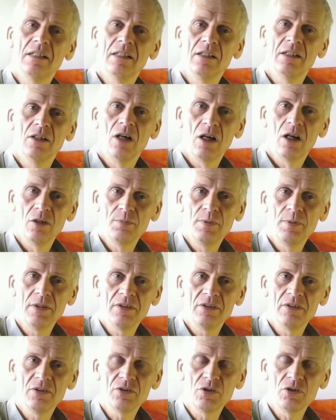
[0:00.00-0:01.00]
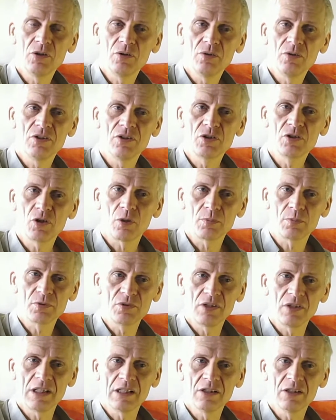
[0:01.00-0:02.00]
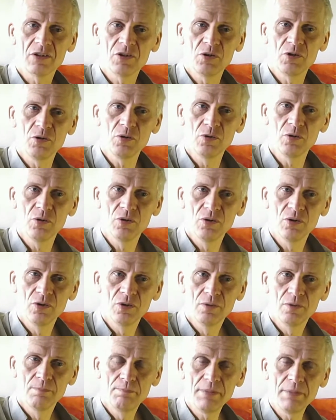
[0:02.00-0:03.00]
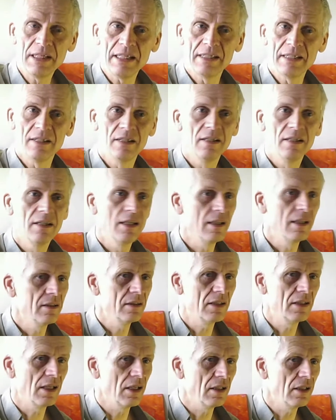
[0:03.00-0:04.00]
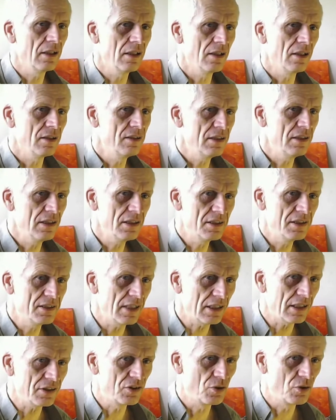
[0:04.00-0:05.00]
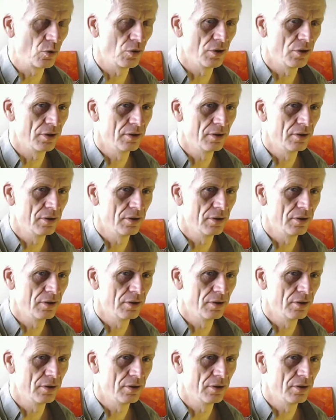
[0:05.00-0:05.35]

open, you tune the top string to B, indicating a D6 chord.